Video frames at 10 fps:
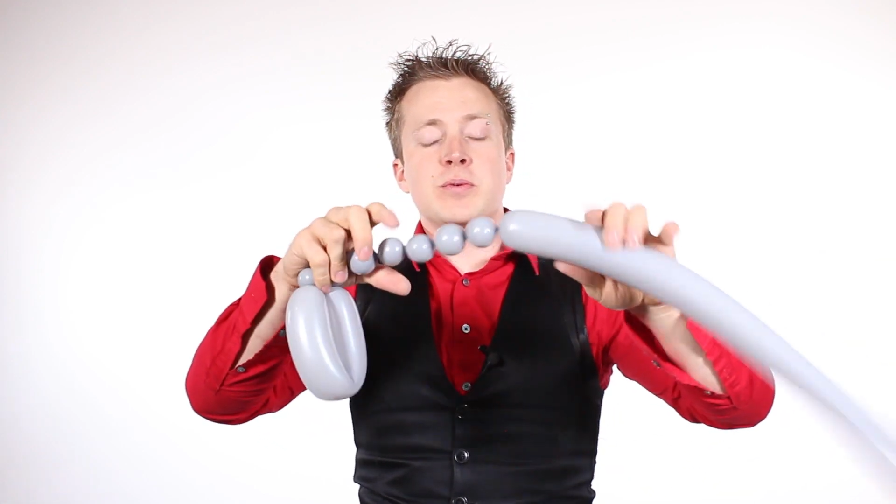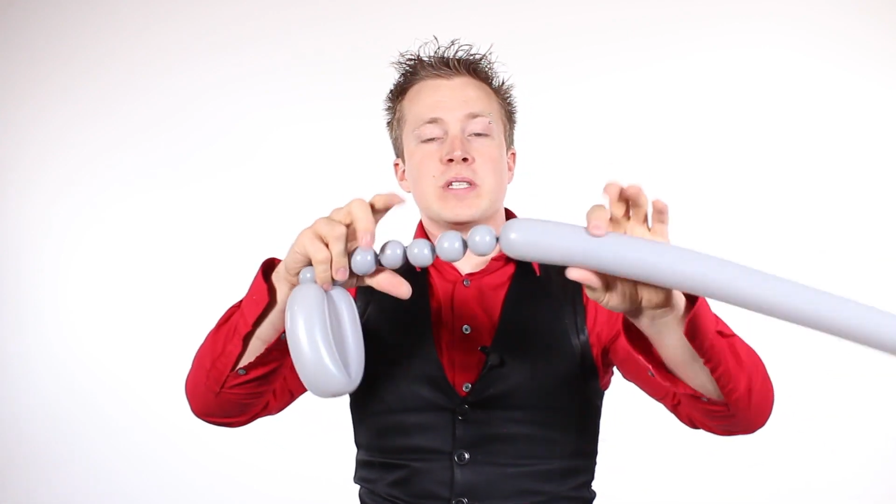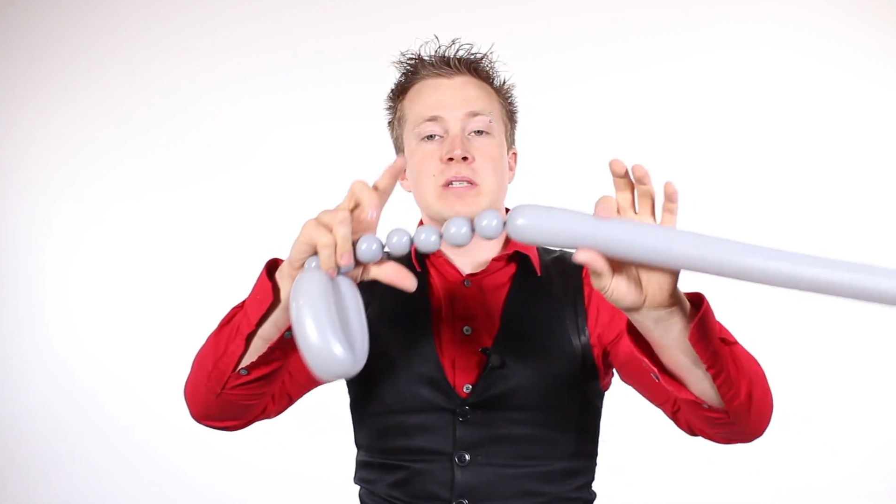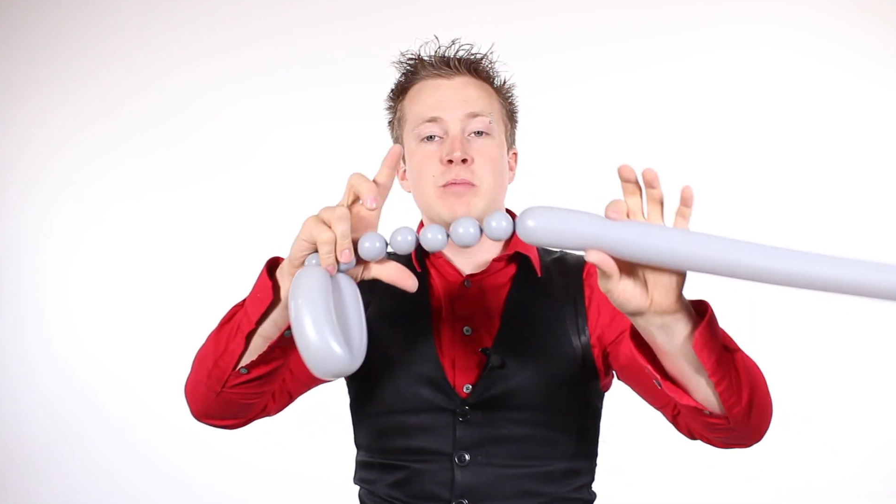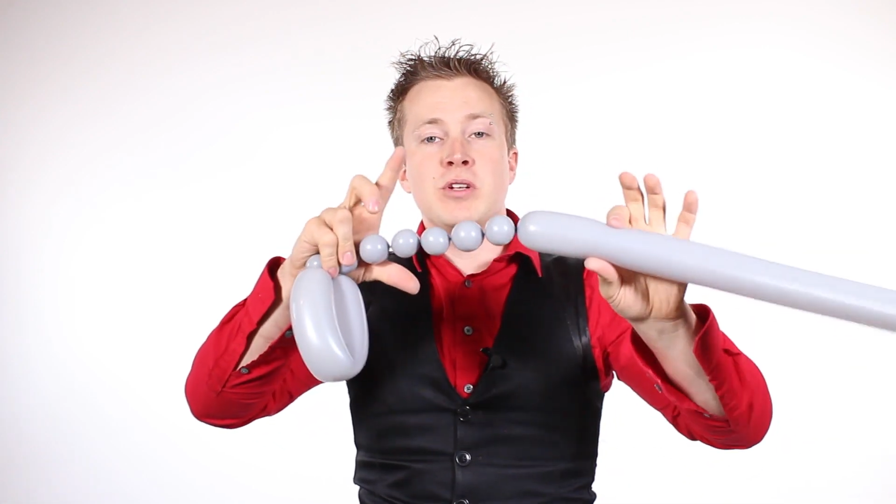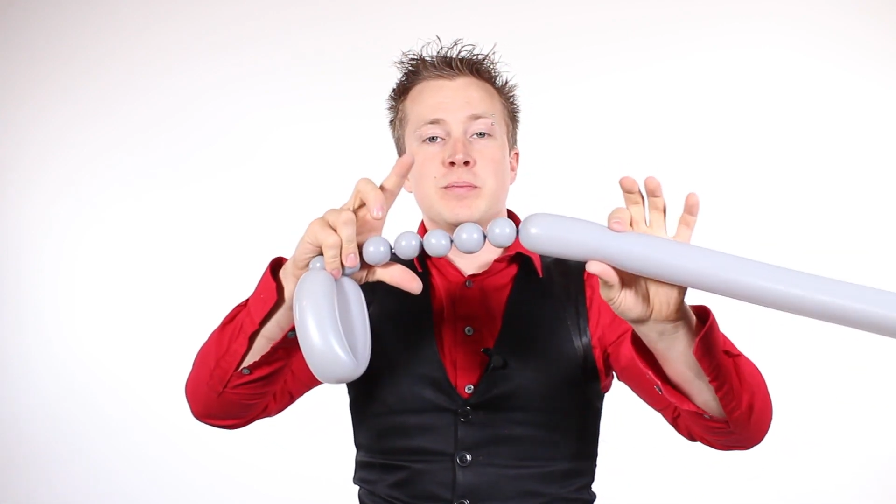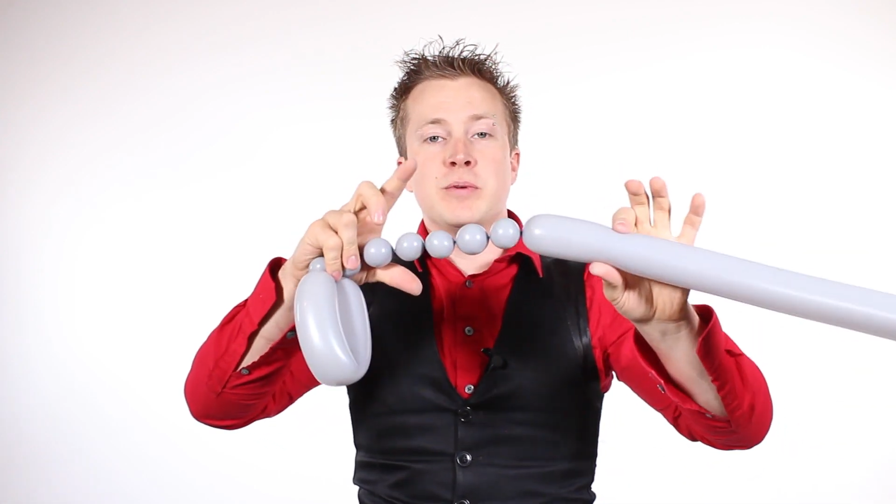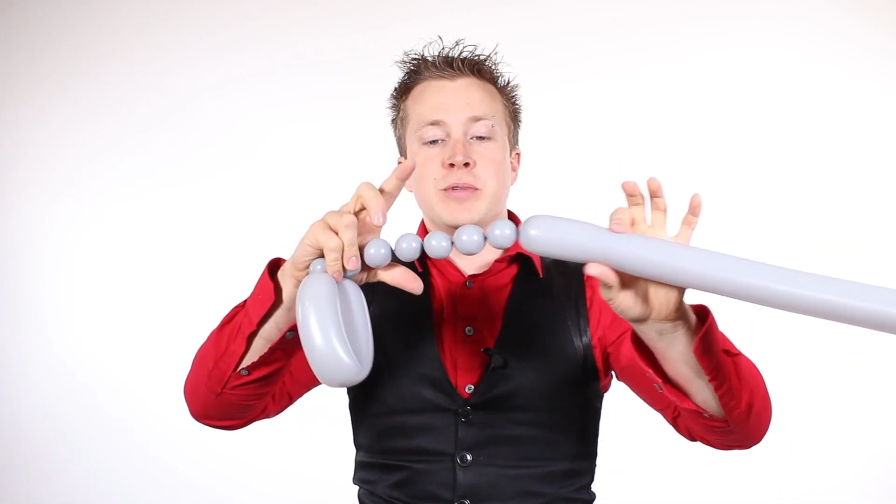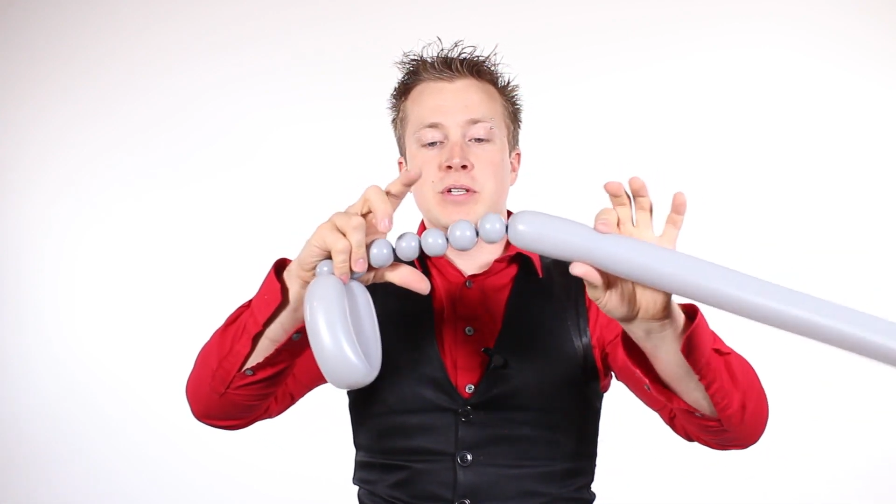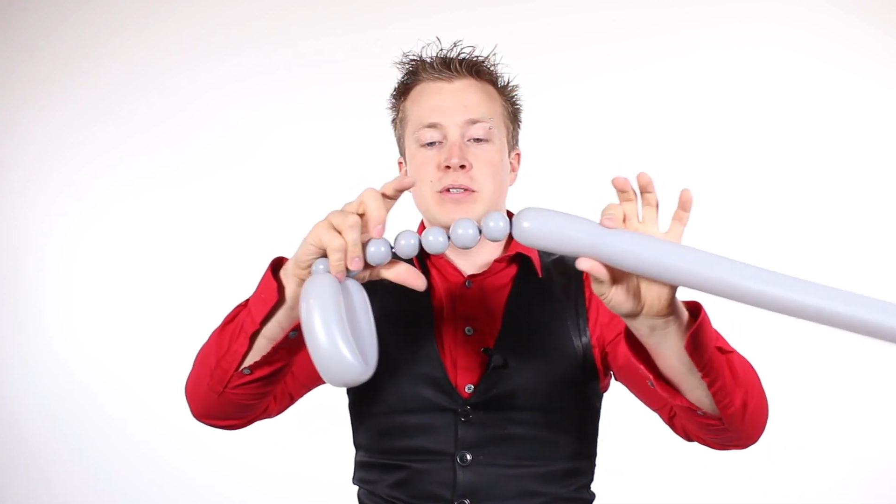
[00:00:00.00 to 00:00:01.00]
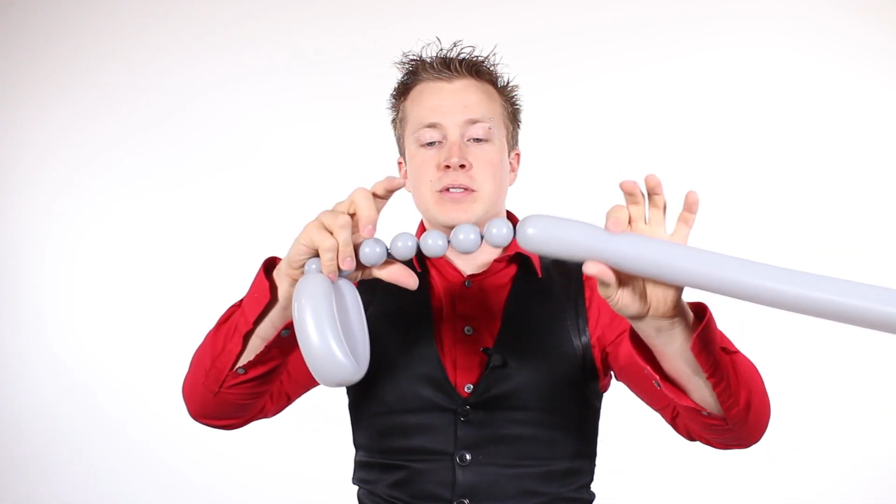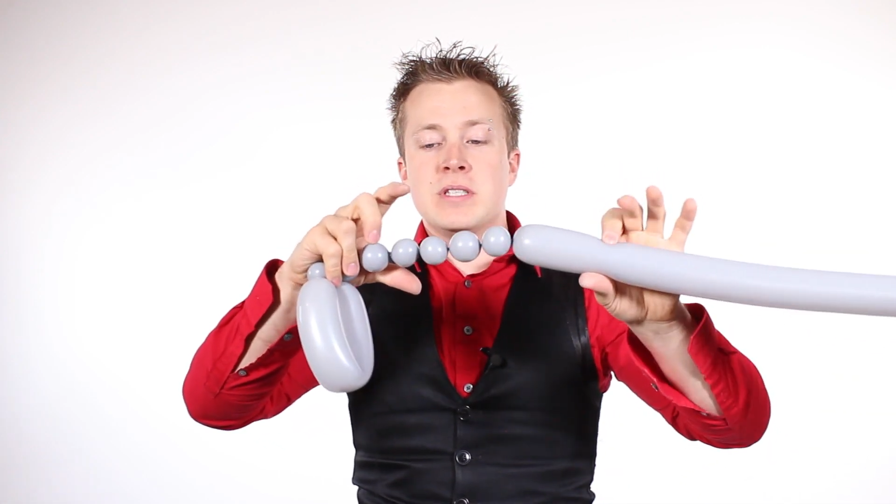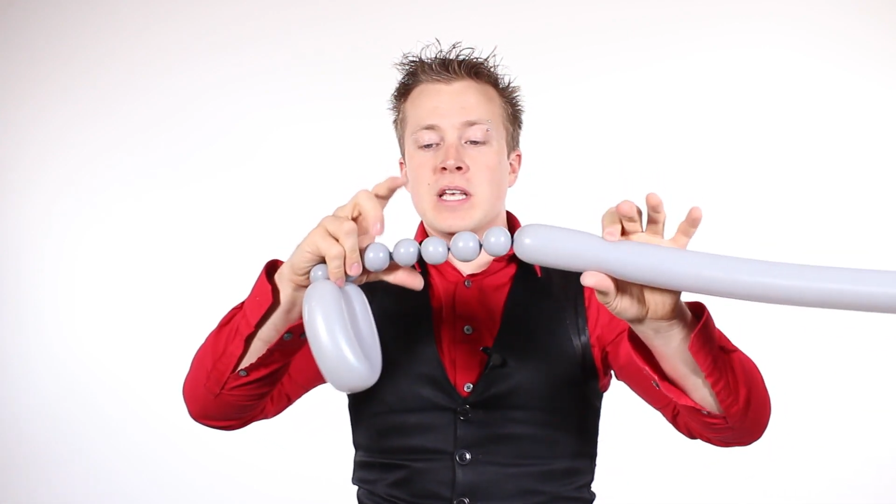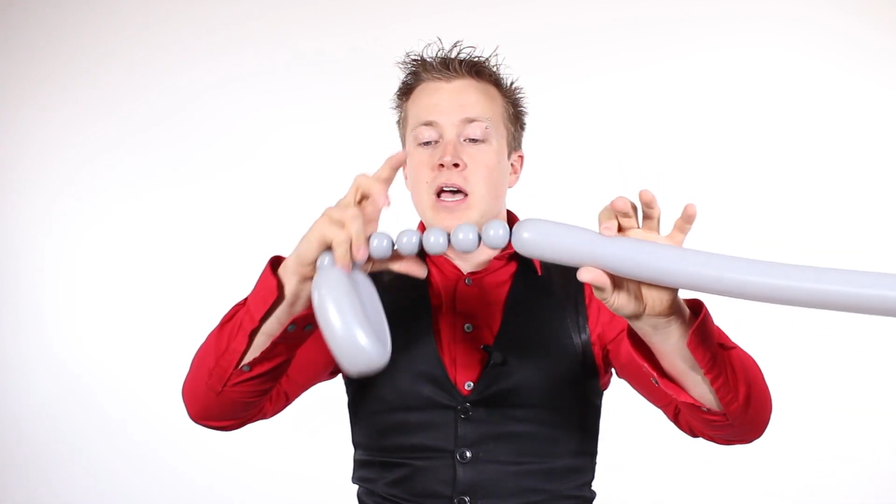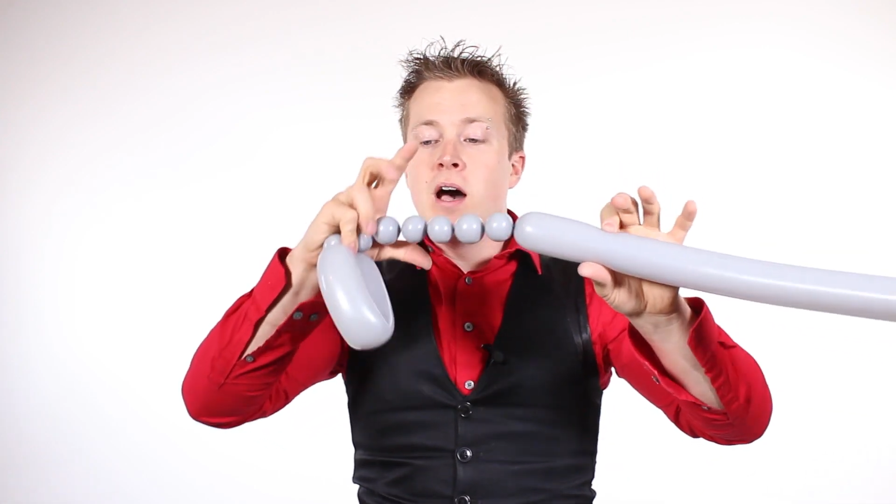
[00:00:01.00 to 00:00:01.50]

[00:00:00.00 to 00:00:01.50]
twisting multiple balloons,